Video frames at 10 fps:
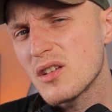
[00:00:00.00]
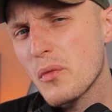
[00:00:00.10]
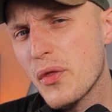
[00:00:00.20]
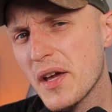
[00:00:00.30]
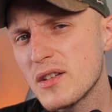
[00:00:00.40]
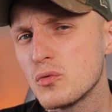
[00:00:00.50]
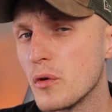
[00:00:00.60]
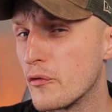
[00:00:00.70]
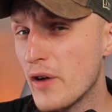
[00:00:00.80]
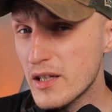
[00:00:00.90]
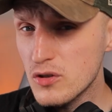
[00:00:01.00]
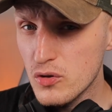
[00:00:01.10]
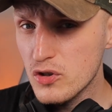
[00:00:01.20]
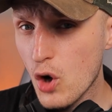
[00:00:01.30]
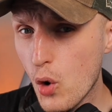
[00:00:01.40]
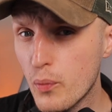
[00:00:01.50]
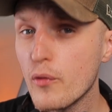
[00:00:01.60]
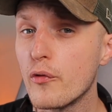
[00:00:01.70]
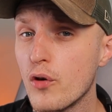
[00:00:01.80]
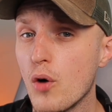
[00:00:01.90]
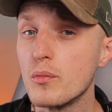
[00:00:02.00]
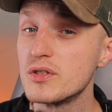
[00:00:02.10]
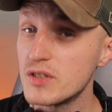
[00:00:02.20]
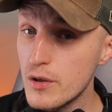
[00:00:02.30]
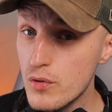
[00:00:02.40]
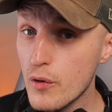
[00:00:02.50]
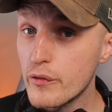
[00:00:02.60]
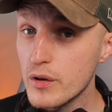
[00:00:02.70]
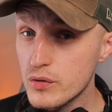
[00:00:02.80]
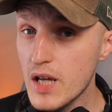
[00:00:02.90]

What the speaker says: some things with vector scope from stereo field